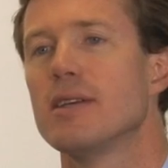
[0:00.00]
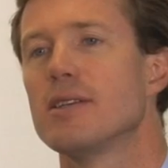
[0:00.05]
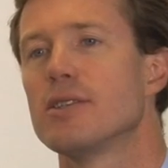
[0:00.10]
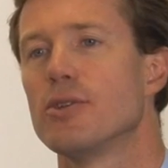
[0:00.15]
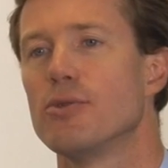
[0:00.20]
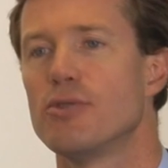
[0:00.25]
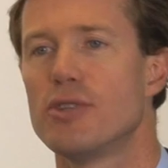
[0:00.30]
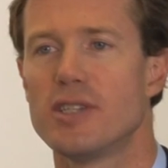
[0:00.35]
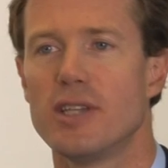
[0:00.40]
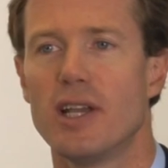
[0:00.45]

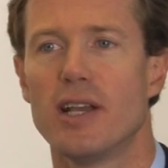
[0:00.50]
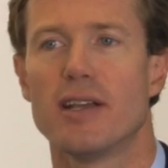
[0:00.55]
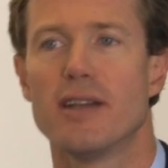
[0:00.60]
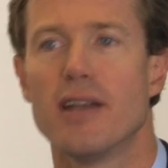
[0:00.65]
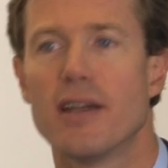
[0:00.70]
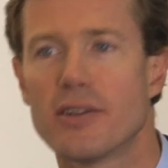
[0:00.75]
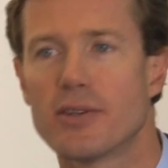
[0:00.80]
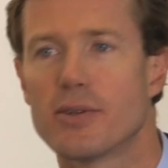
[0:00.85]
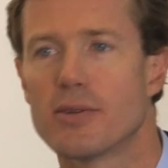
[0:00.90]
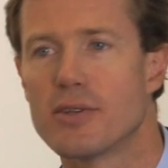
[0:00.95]
So still
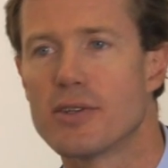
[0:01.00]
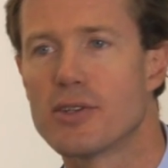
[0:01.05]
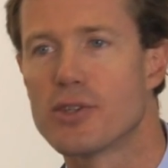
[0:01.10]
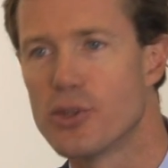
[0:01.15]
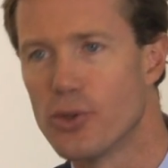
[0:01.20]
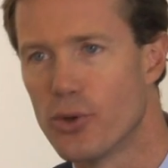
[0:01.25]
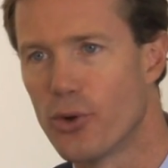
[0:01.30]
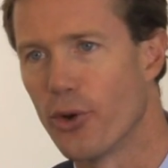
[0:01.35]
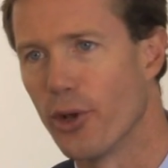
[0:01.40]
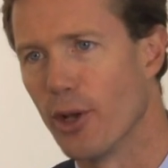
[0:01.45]
another
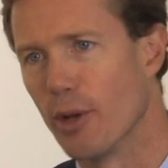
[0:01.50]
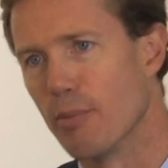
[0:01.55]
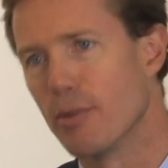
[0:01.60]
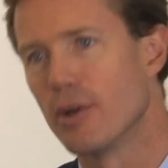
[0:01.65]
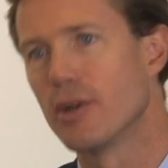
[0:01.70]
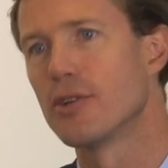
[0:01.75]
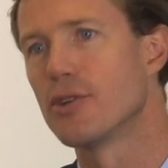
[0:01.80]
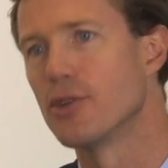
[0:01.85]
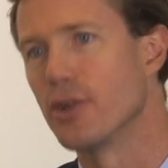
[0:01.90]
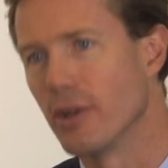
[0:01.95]
story
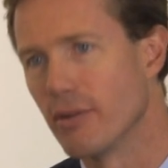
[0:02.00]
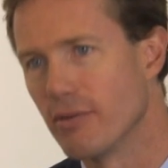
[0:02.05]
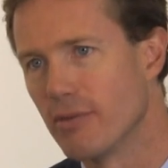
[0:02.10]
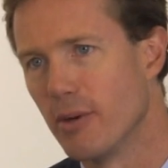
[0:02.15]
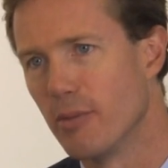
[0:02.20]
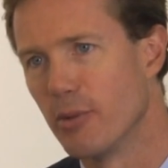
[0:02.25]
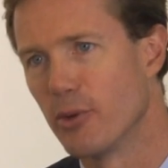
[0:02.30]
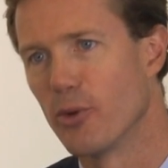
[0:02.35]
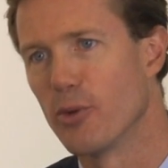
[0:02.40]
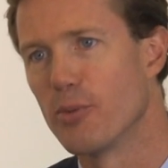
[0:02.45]
emerging
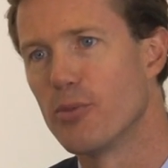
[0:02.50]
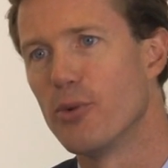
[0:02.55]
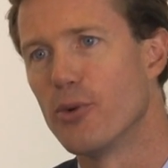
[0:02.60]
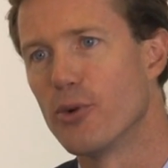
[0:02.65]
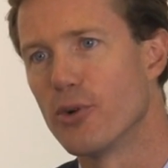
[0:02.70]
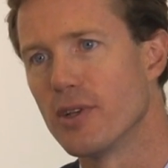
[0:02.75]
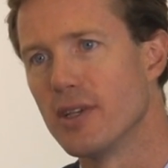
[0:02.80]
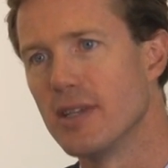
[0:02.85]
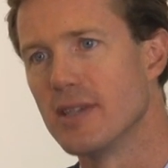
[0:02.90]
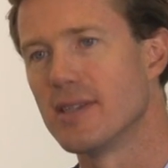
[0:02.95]
from the
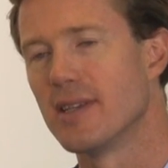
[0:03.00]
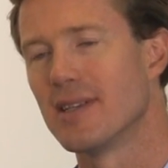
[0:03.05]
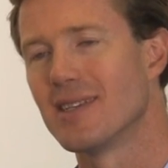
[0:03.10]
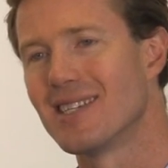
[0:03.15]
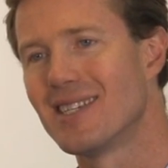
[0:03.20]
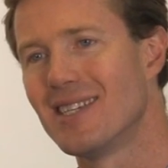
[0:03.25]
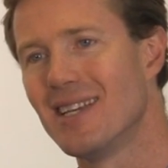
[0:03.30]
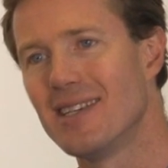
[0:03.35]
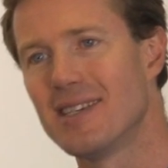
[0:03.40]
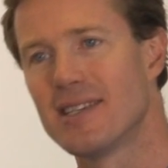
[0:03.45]
report is that
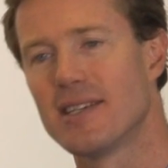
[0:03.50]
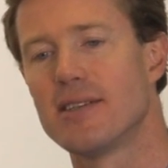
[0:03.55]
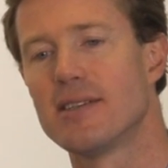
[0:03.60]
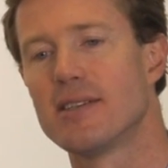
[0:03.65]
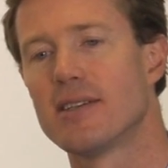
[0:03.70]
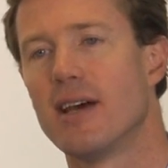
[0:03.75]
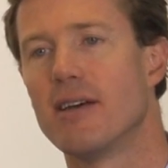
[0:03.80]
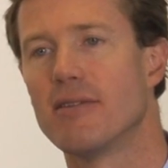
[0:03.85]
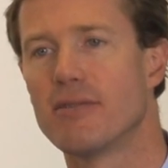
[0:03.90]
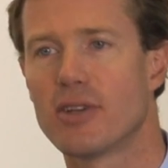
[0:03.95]

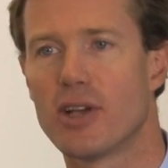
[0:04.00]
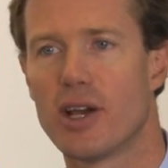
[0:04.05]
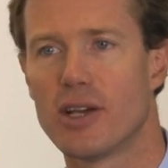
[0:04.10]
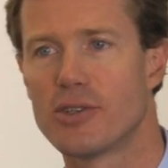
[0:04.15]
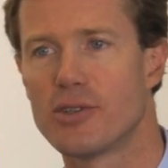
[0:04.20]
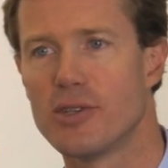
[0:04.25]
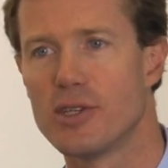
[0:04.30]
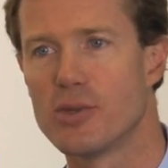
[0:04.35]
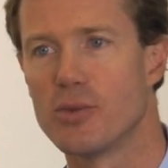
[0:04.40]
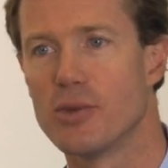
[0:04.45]
citizens of
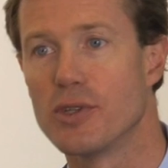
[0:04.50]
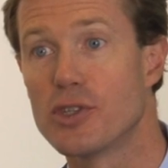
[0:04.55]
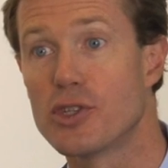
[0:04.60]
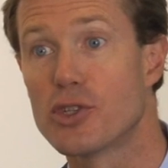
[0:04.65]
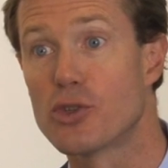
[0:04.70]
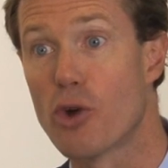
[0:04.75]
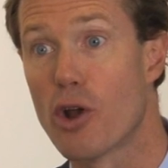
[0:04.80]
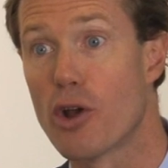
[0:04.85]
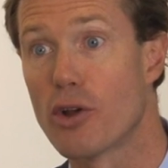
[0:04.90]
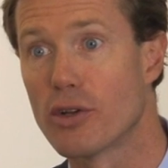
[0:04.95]
countries with
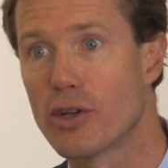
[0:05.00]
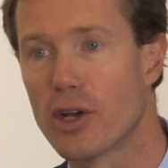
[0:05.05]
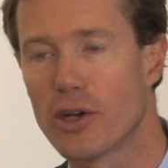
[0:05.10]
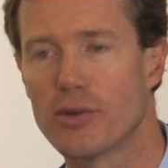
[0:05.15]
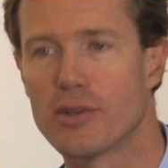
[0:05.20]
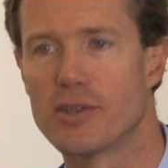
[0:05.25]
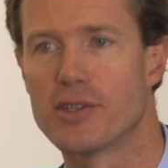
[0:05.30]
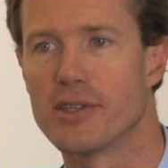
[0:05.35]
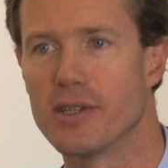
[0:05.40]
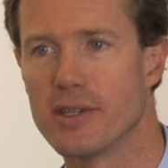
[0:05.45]
strong
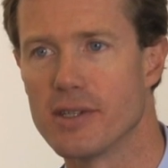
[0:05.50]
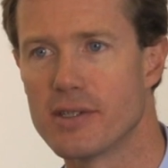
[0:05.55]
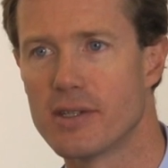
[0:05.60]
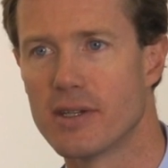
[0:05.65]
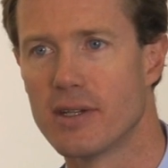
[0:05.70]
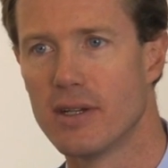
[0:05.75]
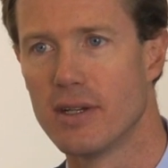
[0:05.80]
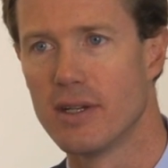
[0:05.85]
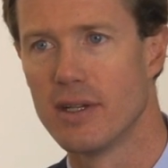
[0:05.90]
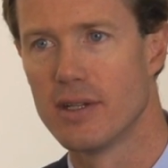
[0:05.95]

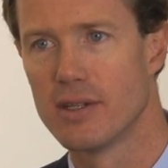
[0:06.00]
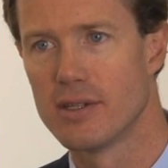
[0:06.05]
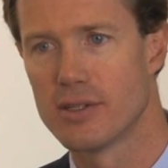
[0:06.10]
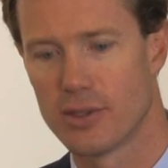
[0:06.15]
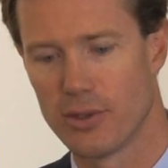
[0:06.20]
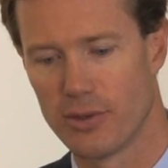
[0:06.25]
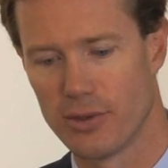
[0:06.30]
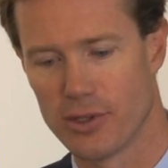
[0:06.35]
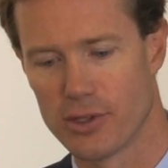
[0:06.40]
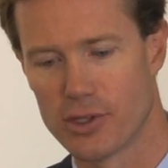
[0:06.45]
currencies,
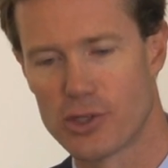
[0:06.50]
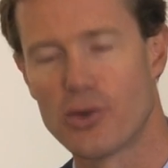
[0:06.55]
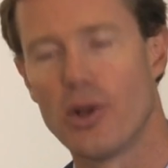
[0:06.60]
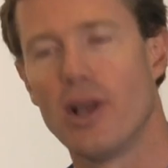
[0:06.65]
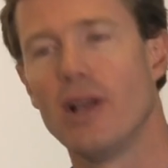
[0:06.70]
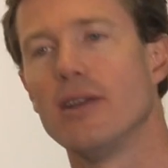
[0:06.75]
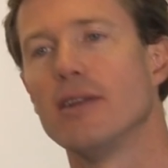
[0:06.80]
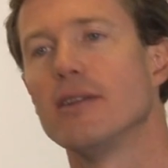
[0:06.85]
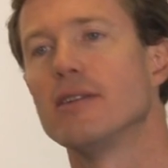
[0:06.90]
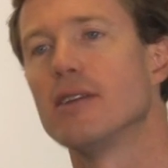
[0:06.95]
so the
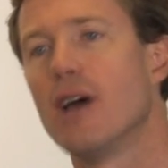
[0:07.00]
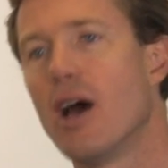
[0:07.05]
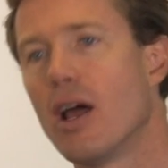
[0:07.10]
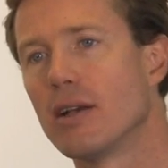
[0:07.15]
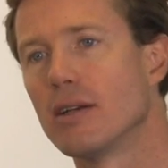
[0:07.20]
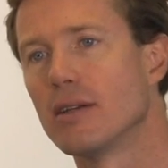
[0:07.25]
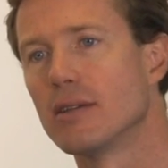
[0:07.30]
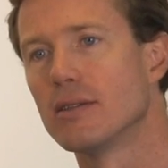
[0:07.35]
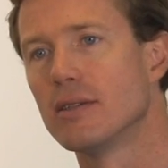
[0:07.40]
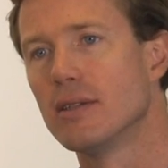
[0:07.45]
Australian
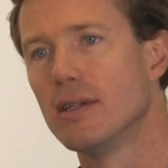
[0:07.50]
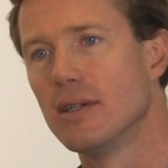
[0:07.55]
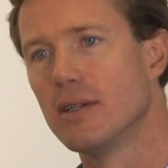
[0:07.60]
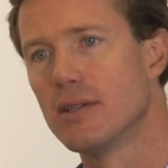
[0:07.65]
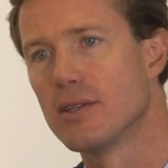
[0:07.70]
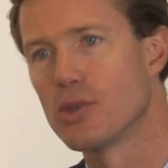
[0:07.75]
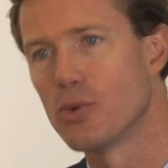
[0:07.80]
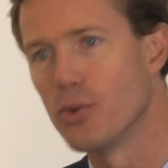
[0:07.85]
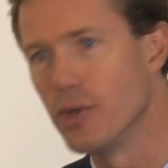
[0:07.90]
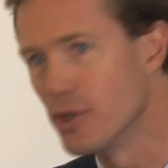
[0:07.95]
dollar,
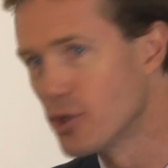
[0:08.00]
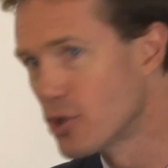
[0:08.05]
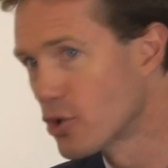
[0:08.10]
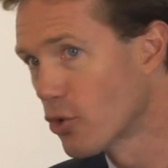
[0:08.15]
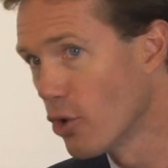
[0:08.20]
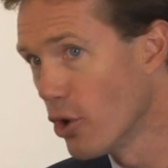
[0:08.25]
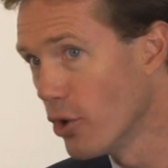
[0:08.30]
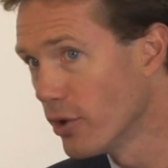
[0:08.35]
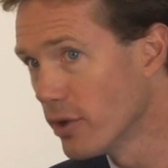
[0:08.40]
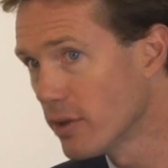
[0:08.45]
Swedish
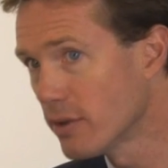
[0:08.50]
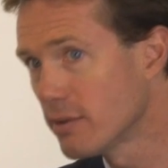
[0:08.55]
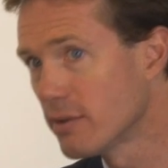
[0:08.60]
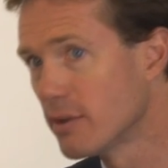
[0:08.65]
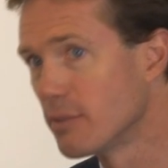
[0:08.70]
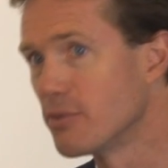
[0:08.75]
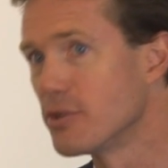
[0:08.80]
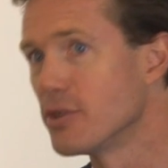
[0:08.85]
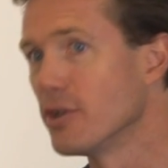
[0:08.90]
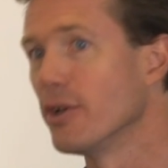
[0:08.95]
kroner,
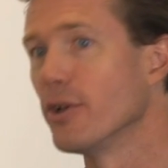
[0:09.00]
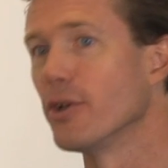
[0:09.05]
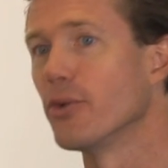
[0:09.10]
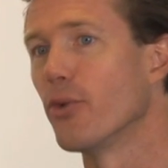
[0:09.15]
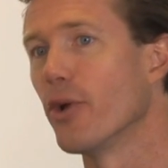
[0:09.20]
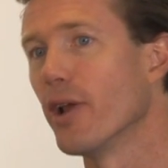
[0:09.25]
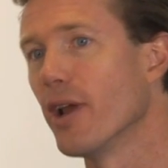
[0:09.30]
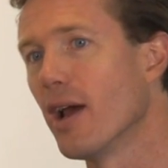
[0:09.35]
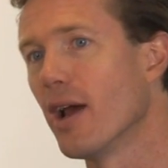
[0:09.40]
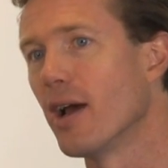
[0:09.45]
the Brazilian
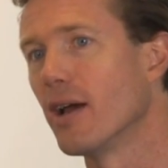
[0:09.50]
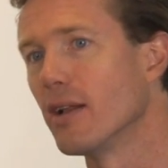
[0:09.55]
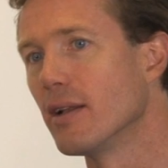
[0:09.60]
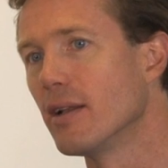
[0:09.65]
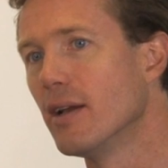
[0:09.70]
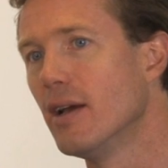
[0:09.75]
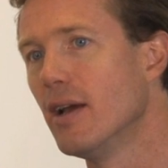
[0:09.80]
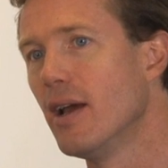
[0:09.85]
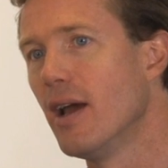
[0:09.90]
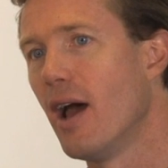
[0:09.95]

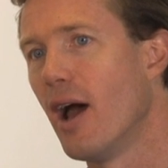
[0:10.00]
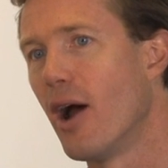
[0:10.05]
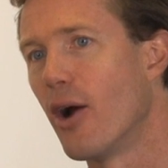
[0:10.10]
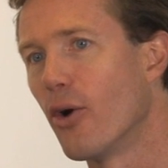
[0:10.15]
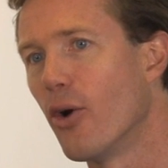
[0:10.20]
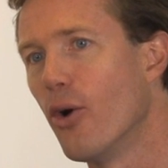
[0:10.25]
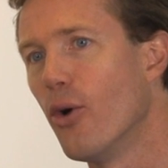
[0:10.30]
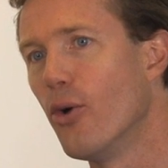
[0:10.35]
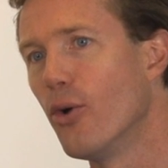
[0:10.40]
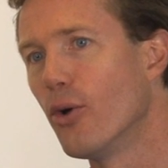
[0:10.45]
real,
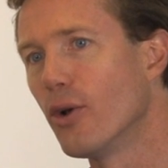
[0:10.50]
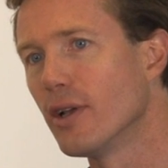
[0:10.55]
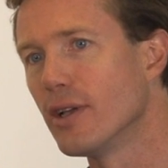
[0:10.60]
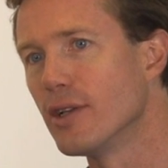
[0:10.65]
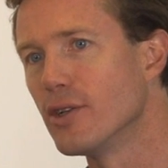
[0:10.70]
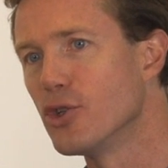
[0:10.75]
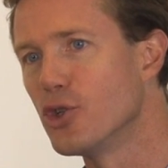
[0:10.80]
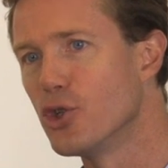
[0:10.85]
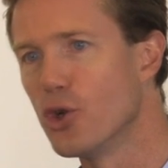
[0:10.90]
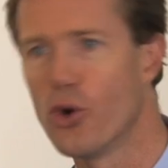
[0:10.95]
are all
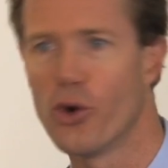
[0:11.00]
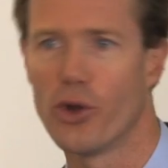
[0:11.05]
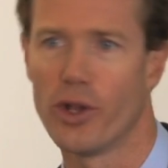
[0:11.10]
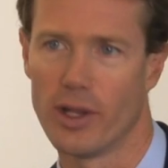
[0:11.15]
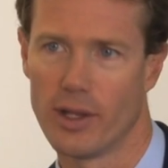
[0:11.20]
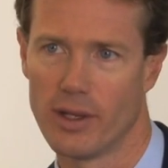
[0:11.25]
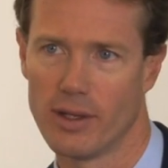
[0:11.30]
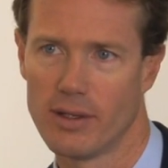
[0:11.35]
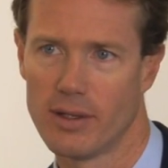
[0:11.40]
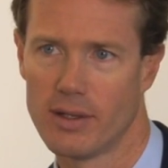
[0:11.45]

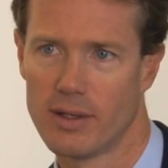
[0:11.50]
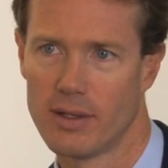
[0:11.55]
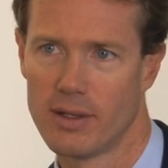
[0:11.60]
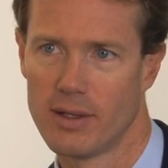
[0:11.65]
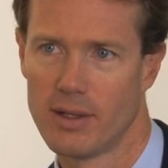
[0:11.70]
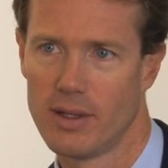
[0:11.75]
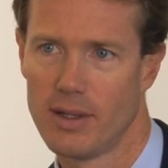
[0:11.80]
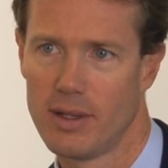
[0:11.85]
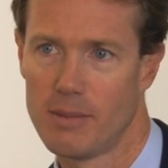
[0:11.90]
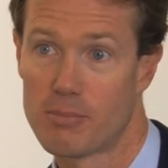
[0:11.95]
enjoying
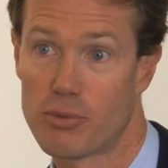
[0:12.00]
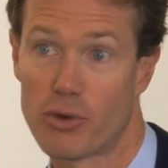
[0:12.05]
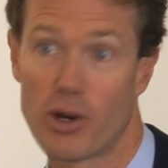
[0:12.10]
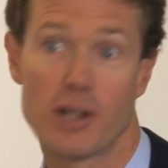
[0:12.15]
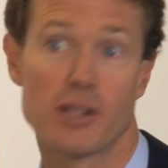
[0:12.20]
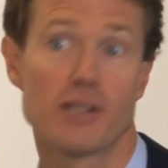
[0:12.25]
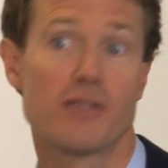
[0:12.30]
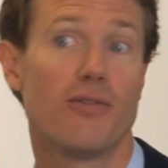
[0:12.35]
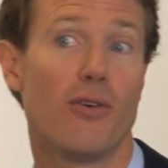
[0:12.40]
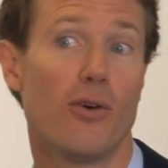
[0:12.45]

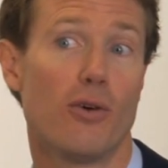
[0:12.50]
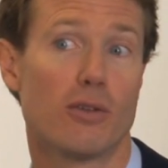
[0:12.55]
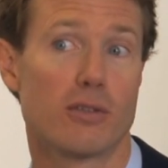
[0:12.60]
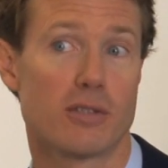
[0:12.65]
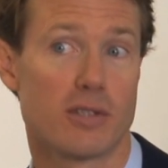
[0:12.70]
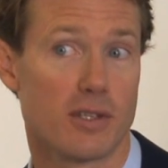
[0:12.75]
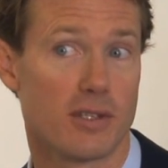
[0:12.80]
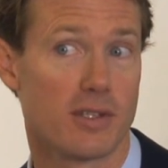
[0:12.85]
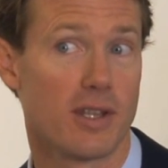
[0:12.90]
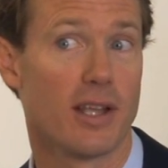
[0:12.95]
price
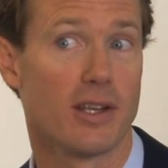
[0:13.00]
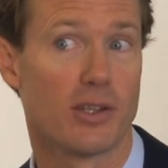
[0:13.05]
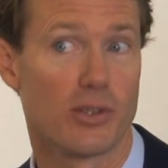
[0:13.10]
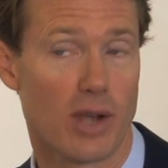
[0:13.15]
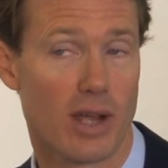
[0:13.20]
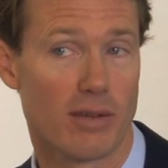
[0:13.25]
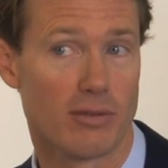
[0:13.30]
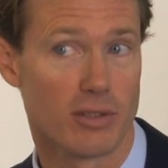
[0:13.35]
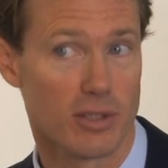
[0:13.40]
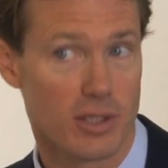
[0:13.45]
falls as they
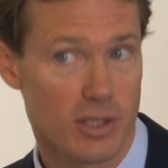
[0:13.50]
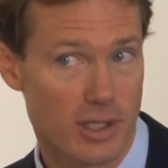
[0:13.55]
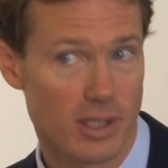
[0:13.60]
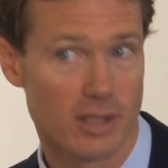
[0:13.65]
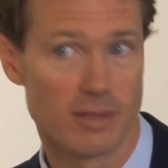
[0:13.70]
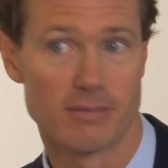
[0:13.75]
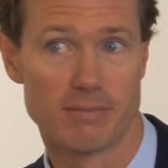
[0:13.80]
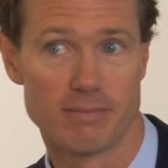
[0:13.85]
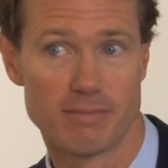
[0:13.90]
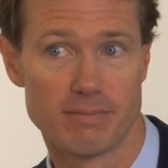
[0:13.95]
travel
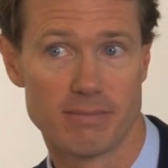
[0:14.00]
still.